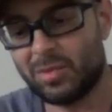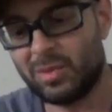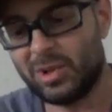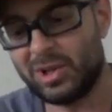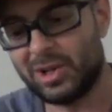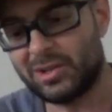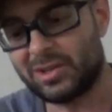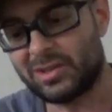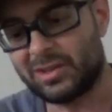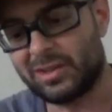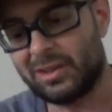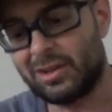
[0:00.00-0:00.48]

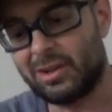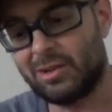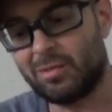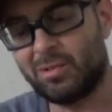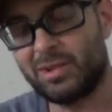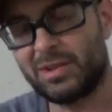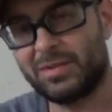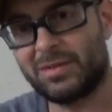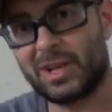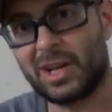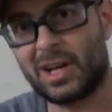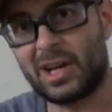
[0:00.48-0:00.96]
but uh,
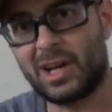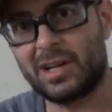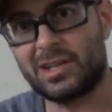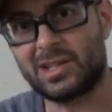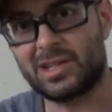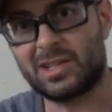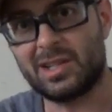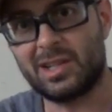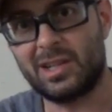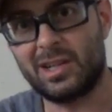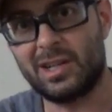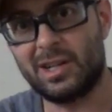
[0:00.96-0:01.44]
we've
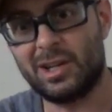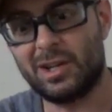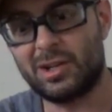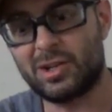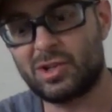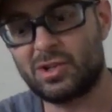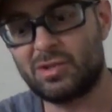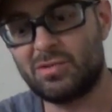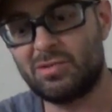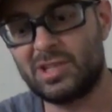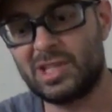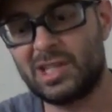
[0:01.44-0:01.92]
got uh,
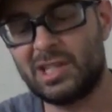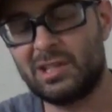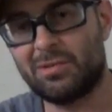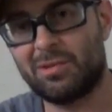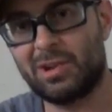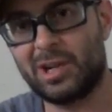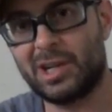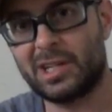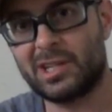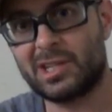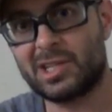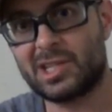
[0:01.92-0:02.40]
two
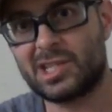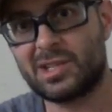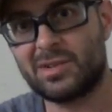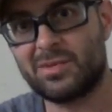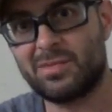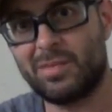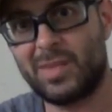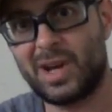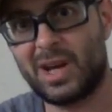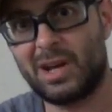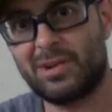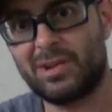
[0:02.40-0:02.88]

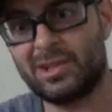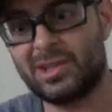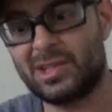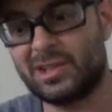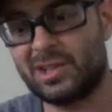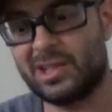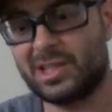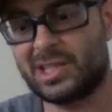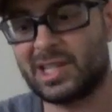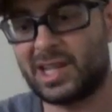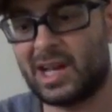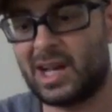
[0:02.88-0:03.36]
D-rings mounted
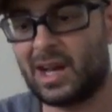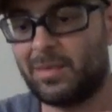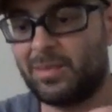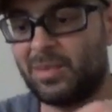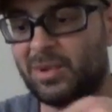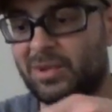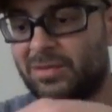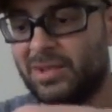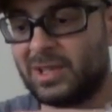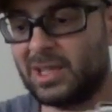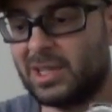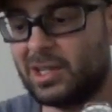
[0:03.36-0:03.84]
to the
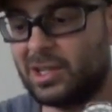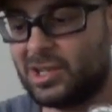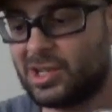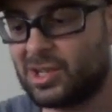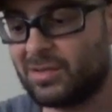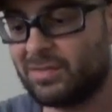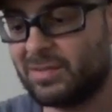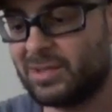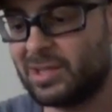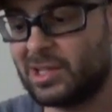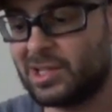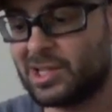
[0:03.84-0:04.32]
top of
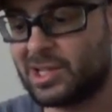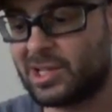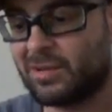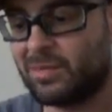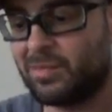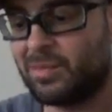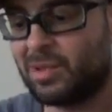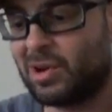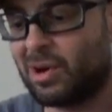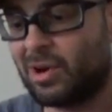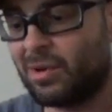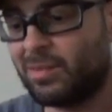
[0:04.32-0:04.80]
each of these
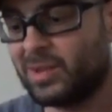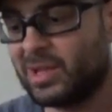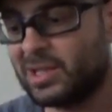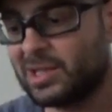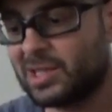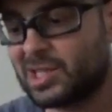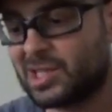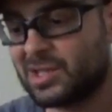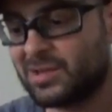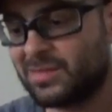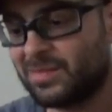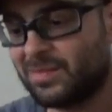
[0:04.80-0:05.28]

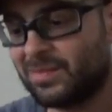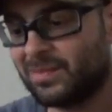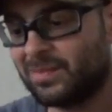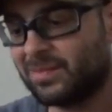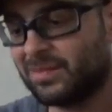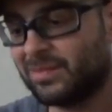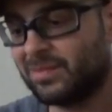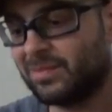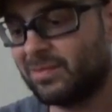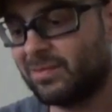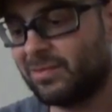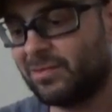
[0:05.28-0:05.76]
compartments,
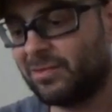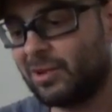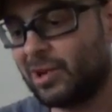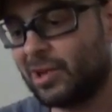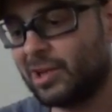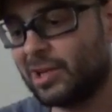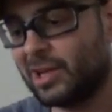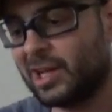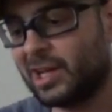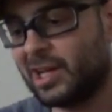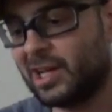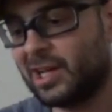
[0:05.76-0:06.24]

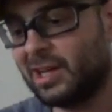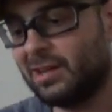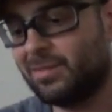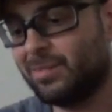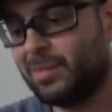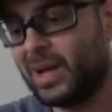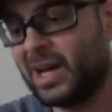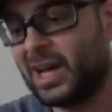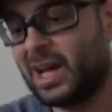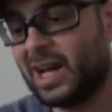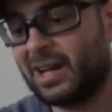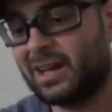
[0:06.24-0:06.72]
front
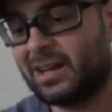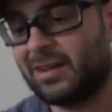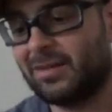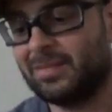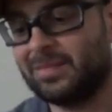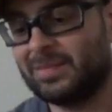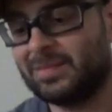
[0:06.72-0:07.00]
and back.